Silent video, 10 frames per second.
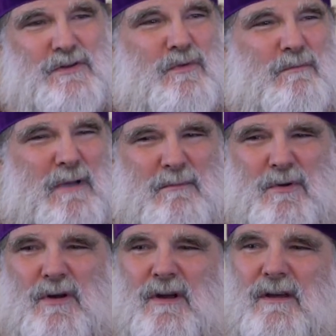You
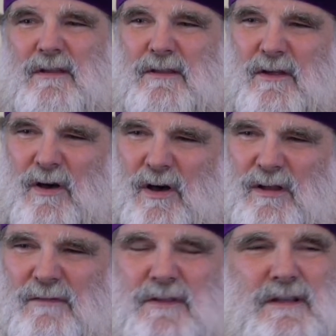remember
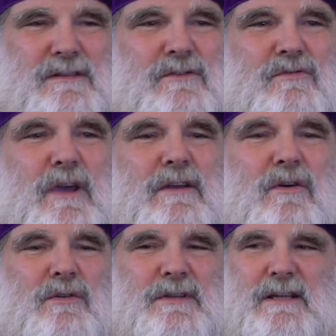all of these great
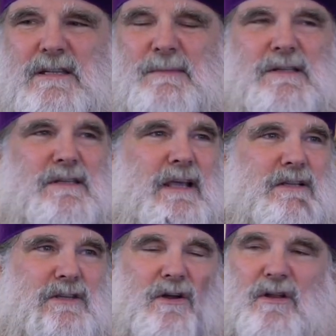Old Testament
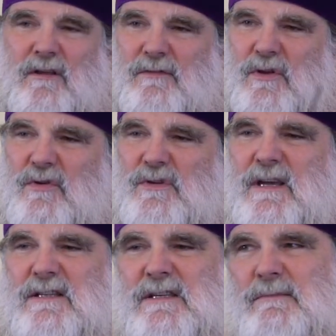saints and all of the New
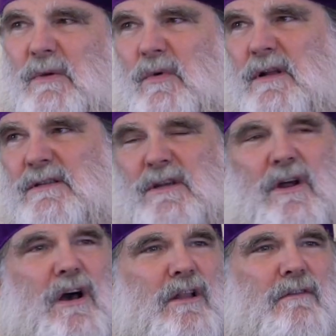Testament ones and
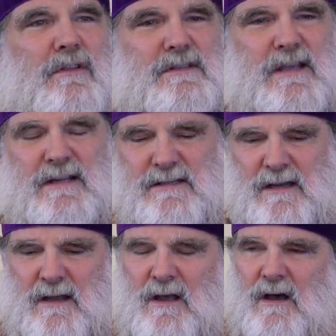all of the saints that